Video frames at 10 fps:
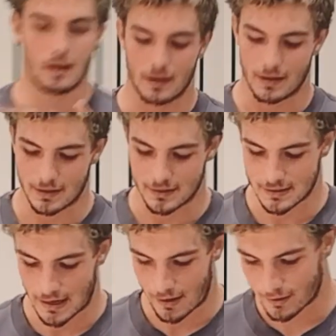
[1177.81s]
It is
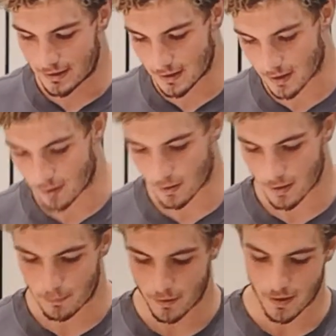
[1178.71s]
now here. We're going
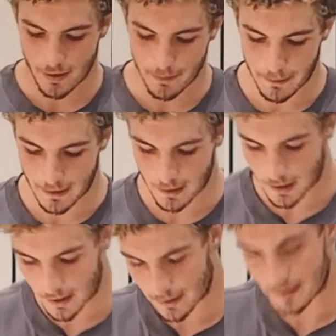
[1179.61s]
to put it on the panna cotta.